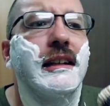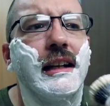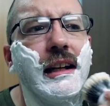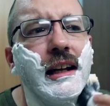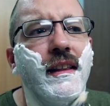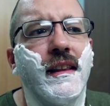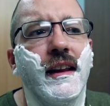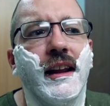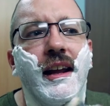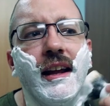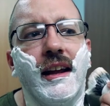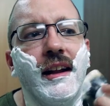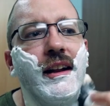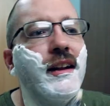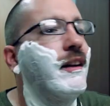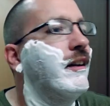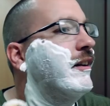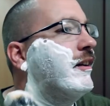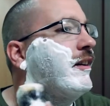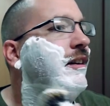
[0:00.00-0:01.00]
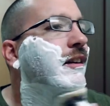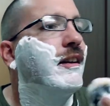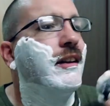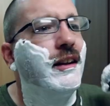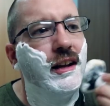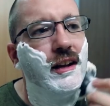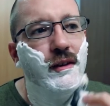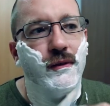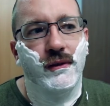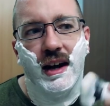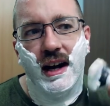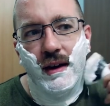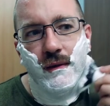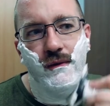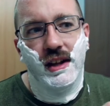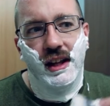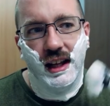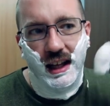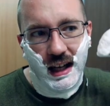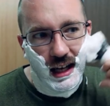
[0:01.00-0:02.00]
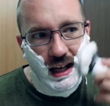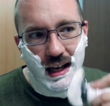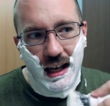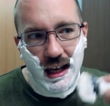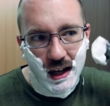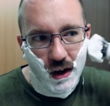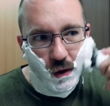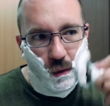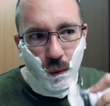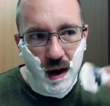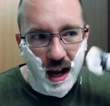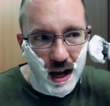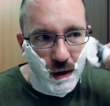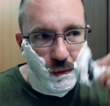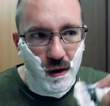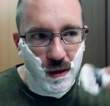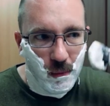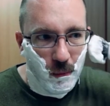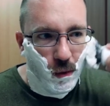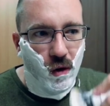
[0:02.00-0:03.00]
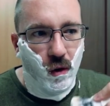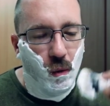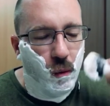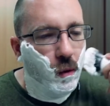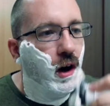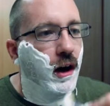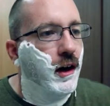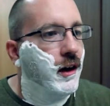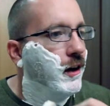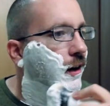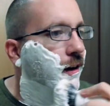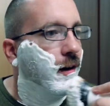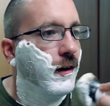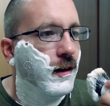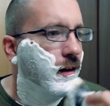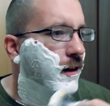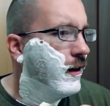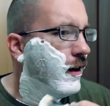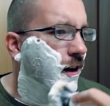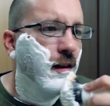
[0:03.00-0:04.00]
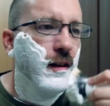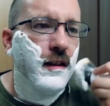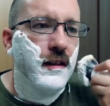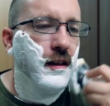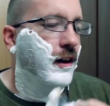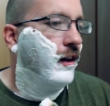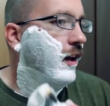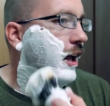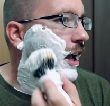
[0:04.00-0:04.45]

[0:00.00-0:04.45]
And then if I feel like I can get away with more water, then I'll